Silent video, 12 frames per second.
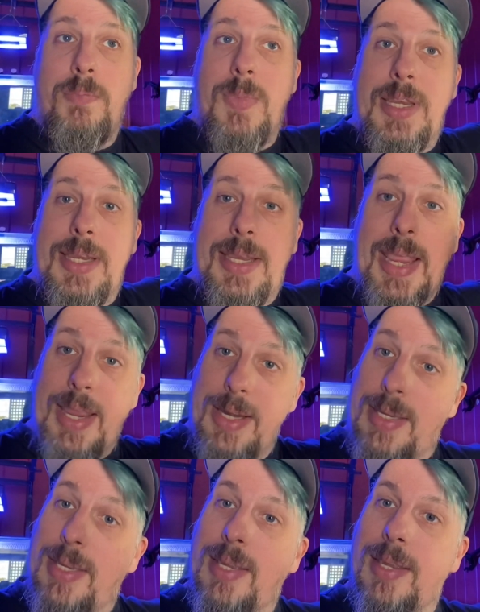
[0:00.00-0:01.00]

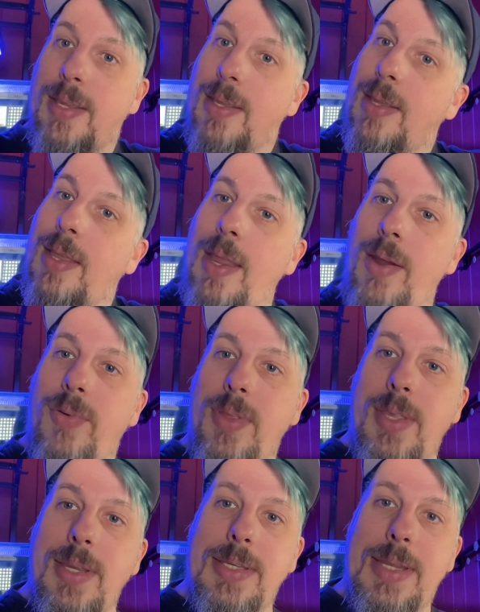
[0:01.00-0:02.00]
get
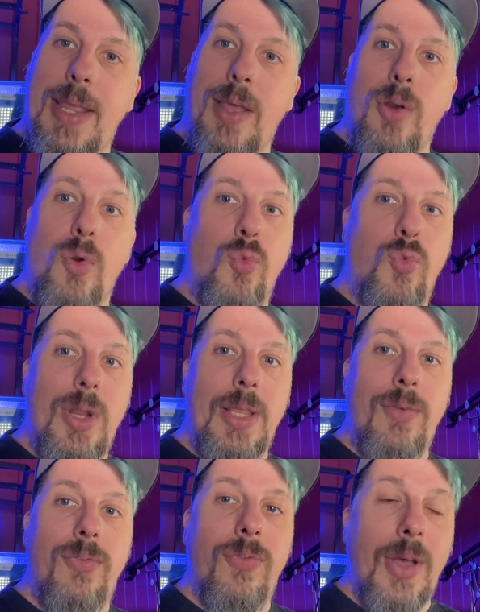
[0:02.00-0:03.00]
everything down really
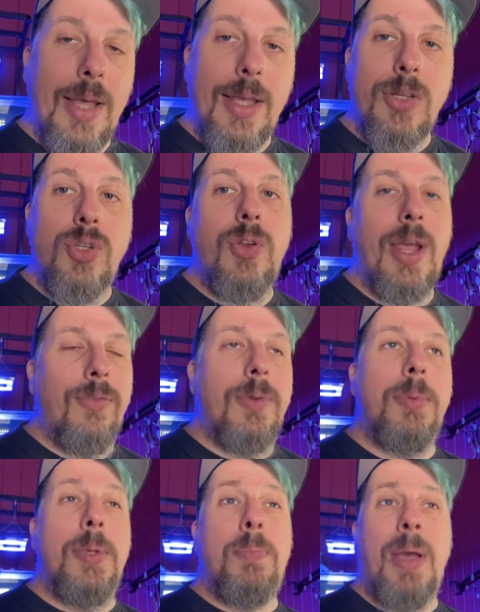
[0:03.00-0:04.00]
fast. You have to
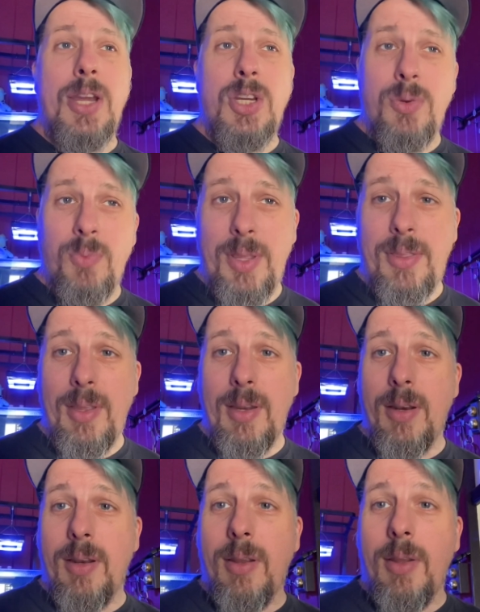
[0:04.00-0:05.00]
be patient with it,
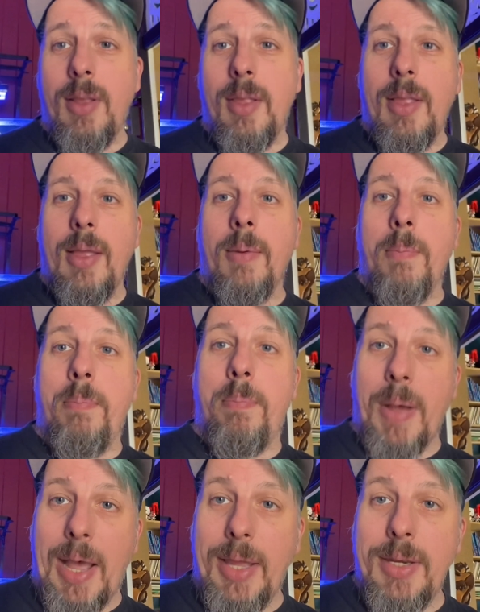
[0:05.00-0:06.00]

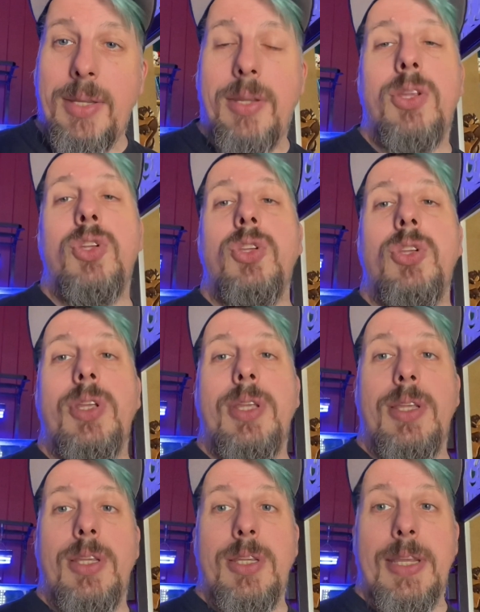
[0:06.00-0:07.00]
but
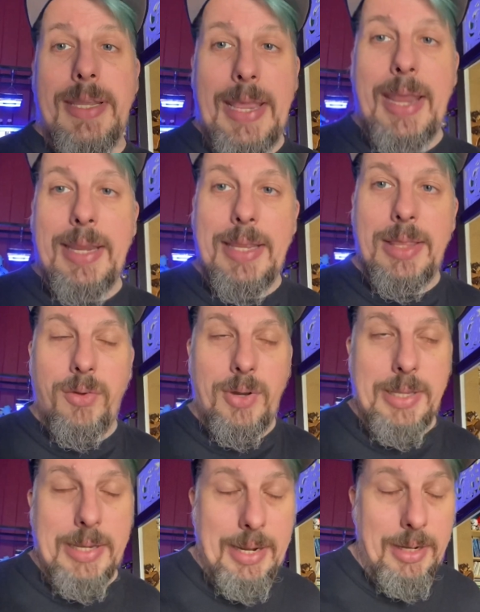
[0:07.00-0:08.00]
you can get there in
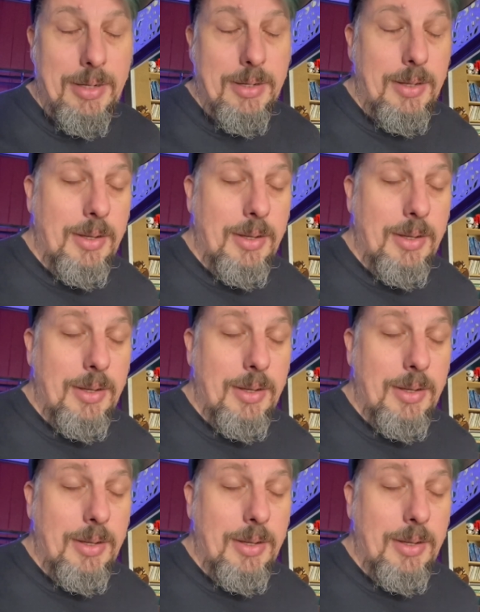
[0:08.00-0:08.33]
the end.